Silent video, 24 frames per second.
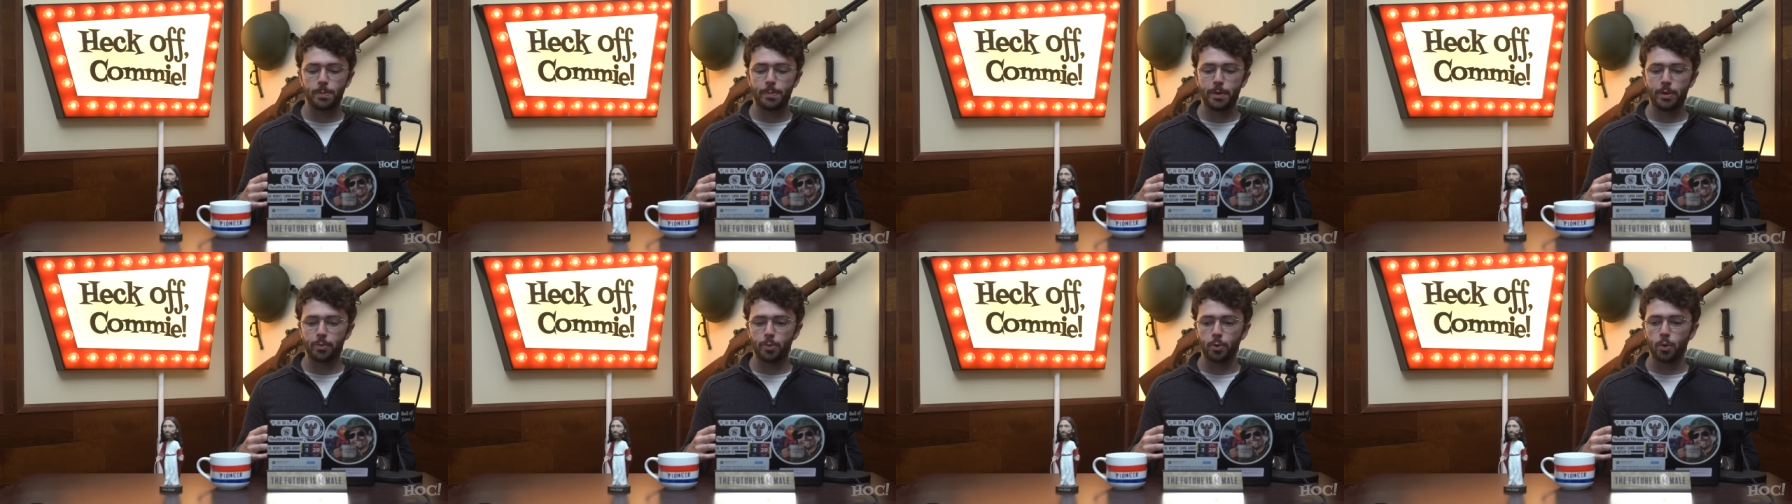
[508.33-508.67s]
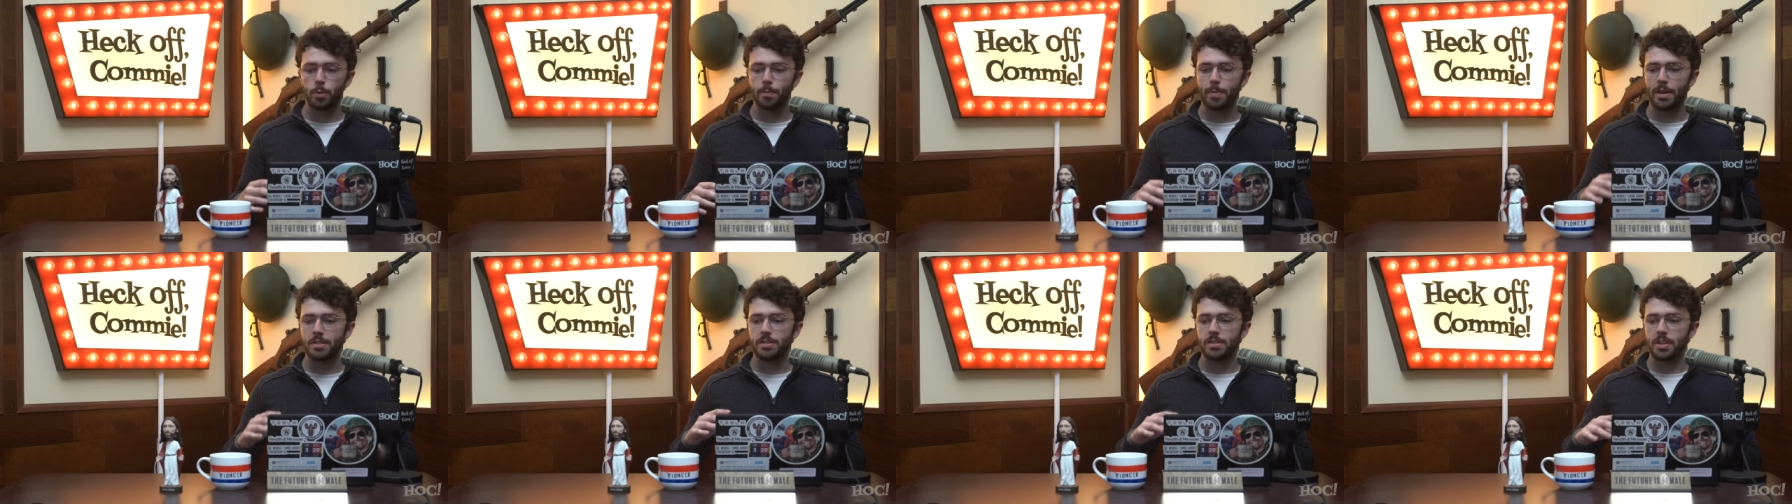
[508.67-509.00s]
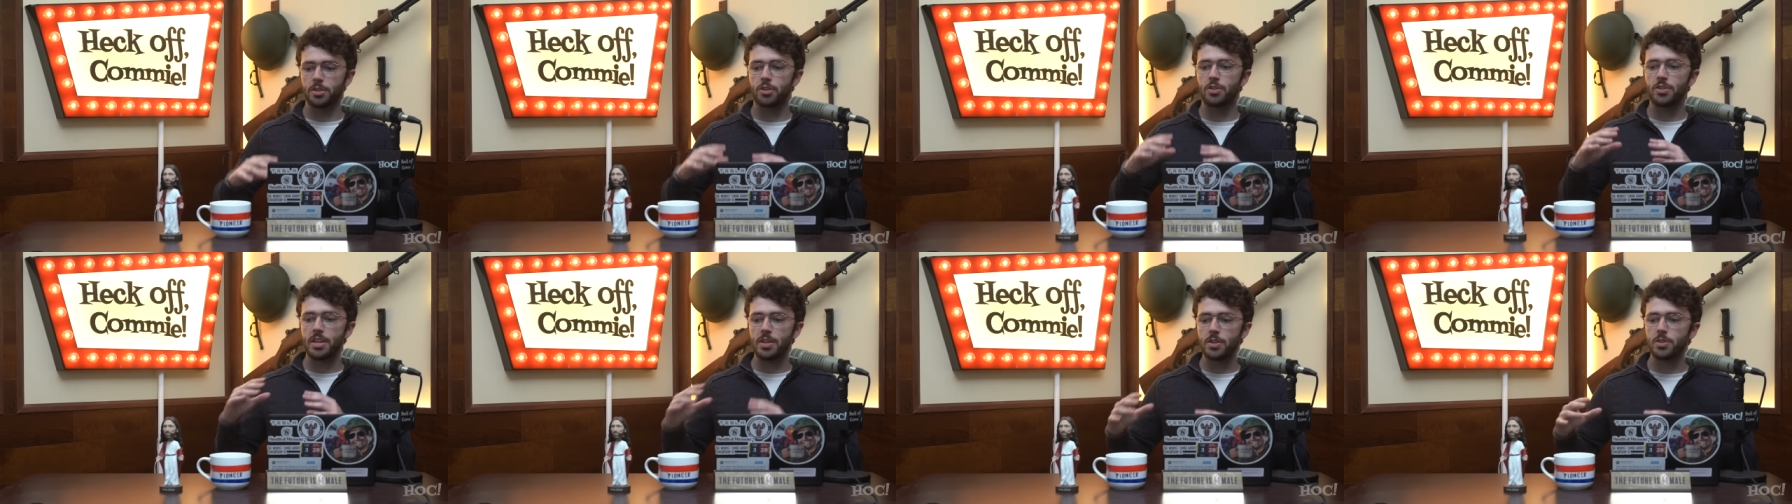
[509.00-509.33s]
been ruled by
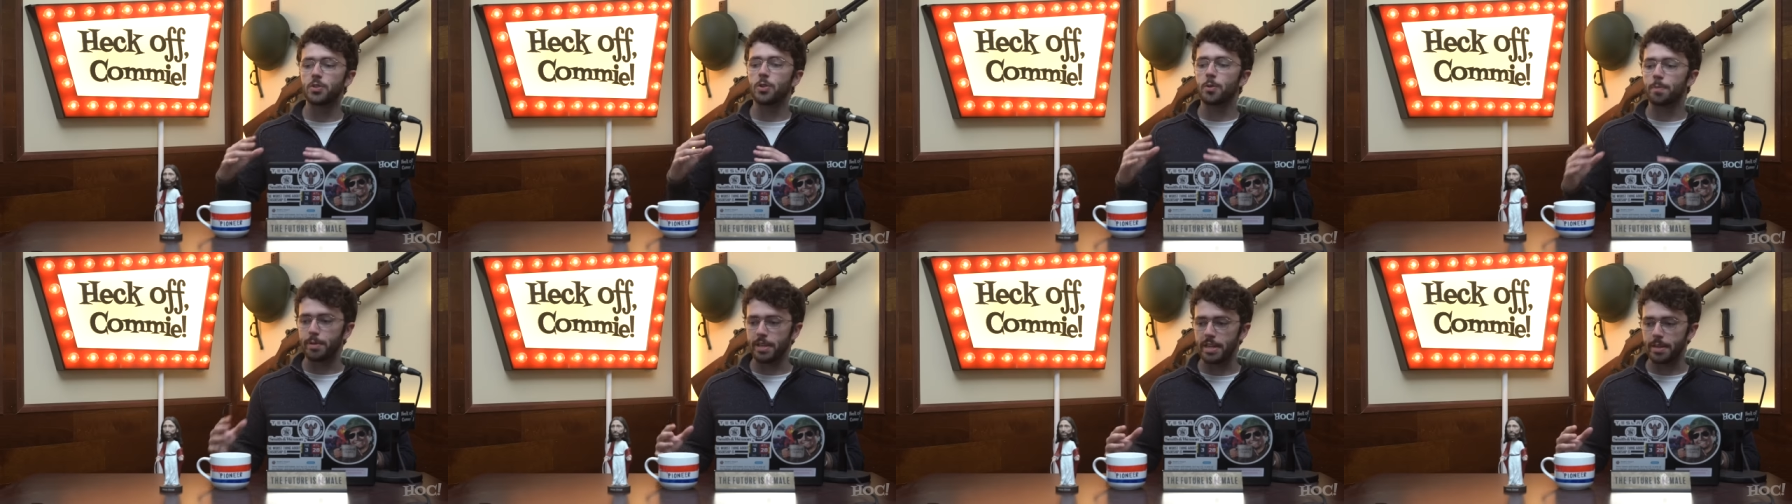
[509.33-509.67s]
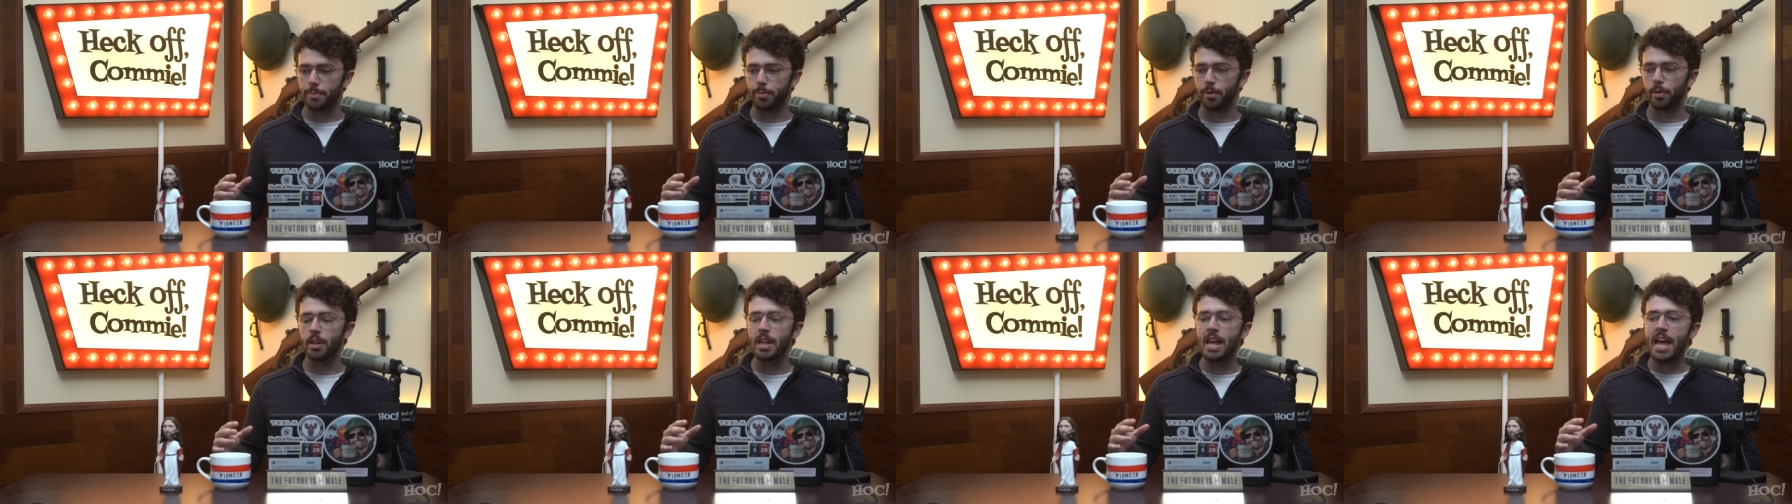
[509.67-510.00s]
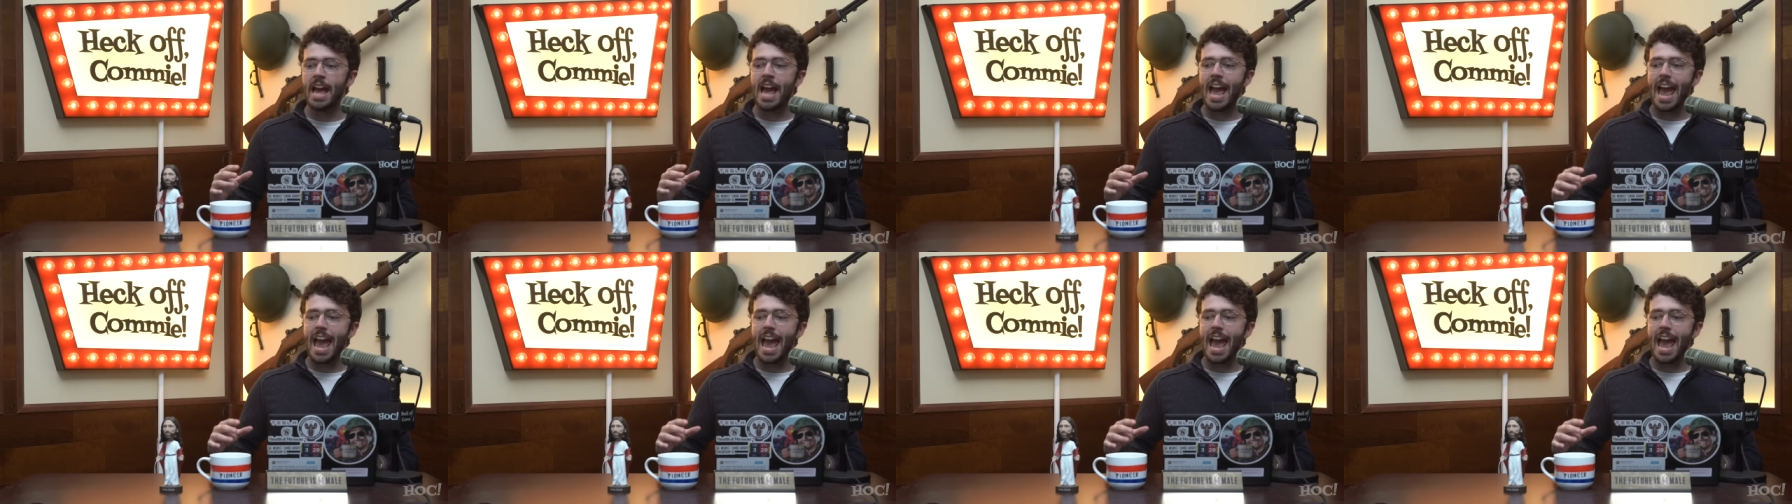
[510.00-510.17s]
such sinister people,